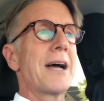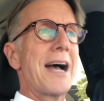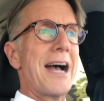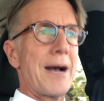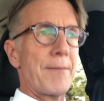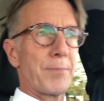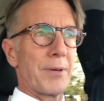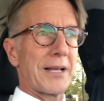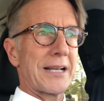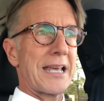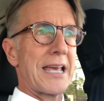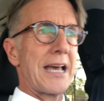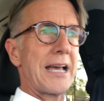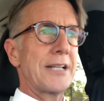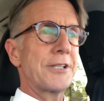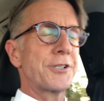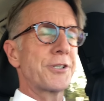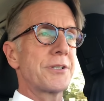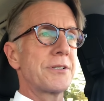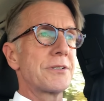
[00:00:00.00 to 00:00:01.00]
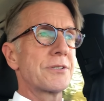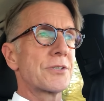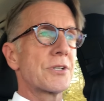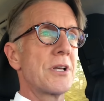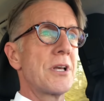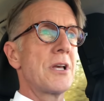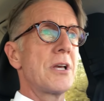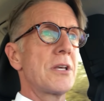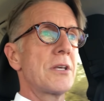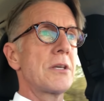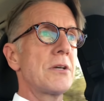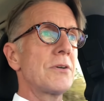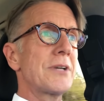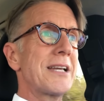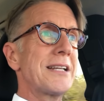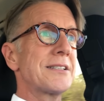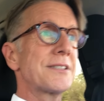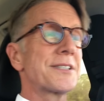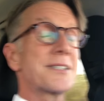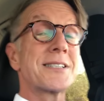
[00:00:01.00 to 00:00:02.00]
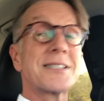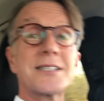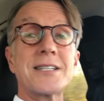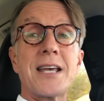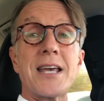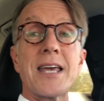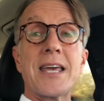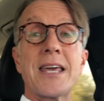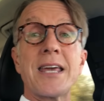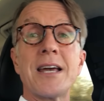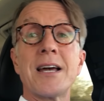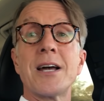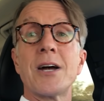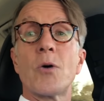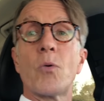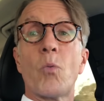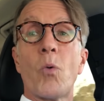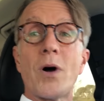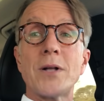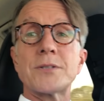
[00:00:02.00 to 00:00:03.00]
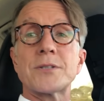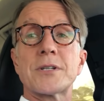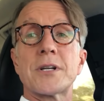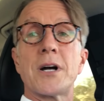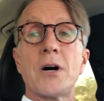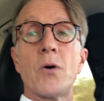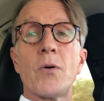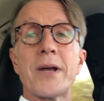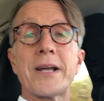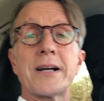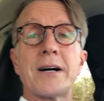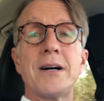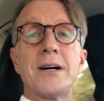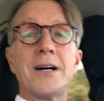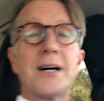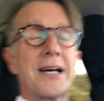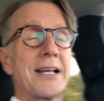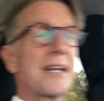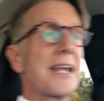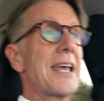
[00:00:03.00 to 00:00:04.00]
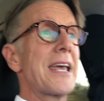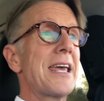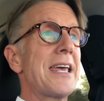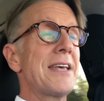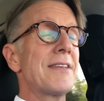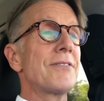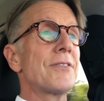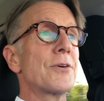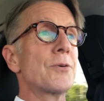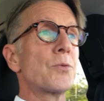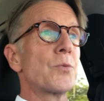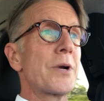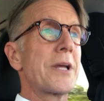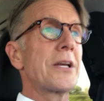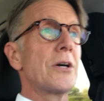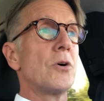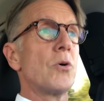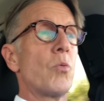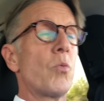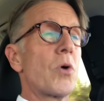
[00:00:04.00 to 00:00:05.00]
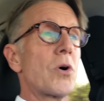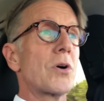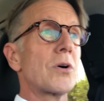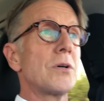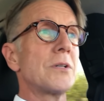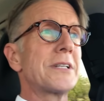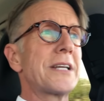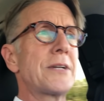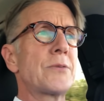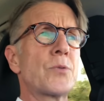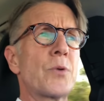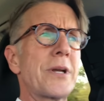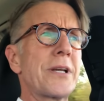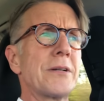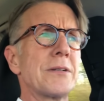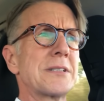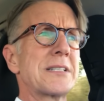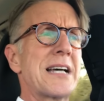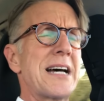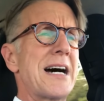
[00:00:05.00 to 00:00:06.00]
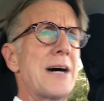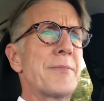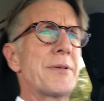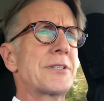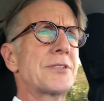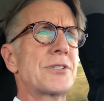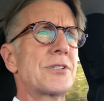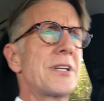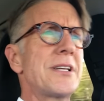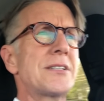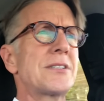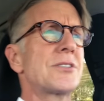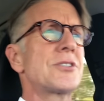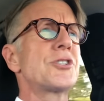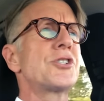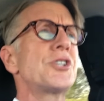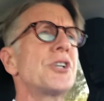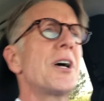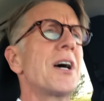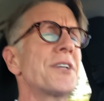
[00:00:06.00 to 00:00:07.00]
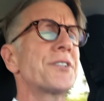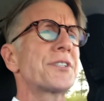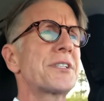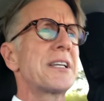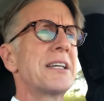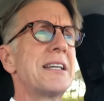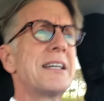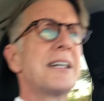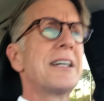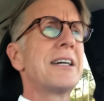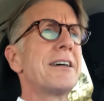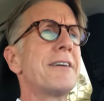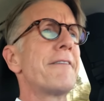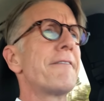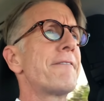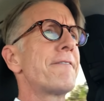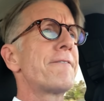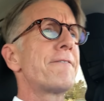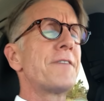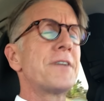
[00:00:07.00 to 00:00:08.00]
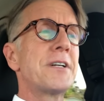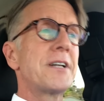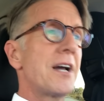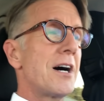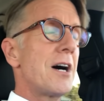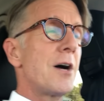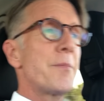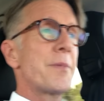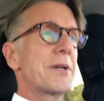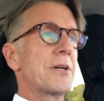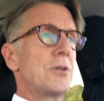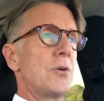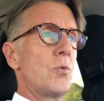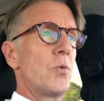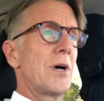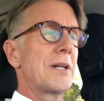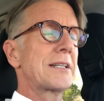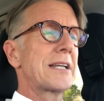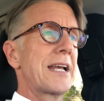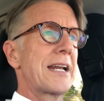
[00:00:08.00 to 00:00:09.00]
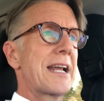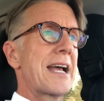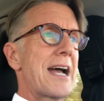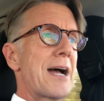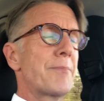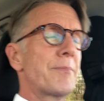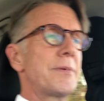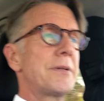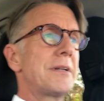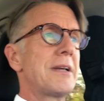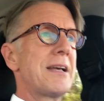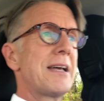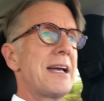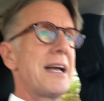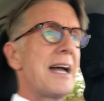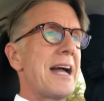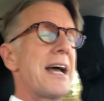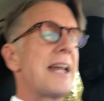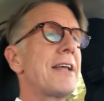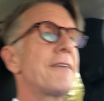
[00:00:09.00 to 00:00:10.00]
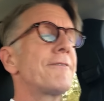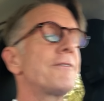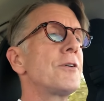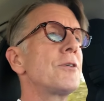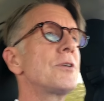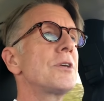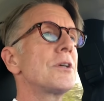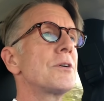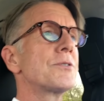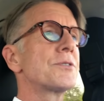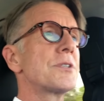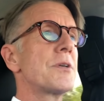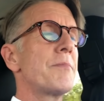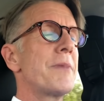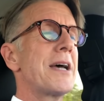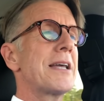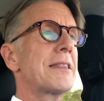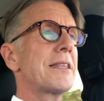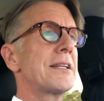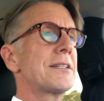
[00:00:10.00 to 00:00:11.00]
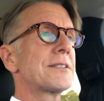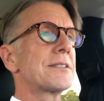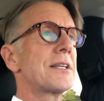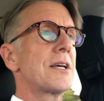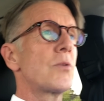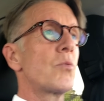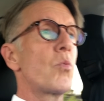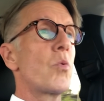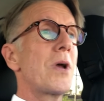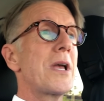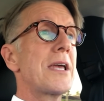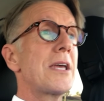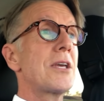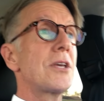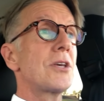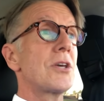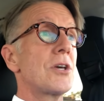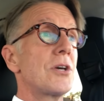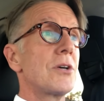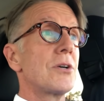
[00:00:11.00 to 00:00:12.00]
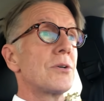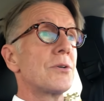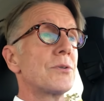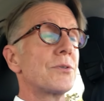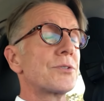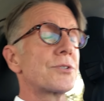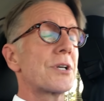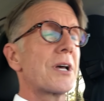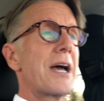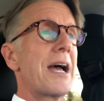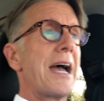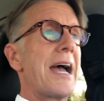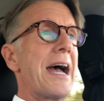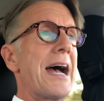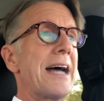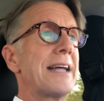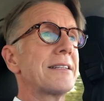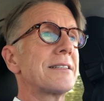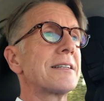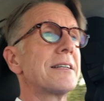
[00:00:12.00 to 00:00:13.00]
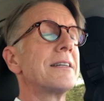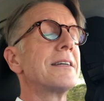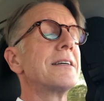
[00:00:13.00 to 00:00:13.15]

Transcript: applications, you can see what's going on in the real world in real time. It's just phenomenal what can happen. And if you use the methods that we use at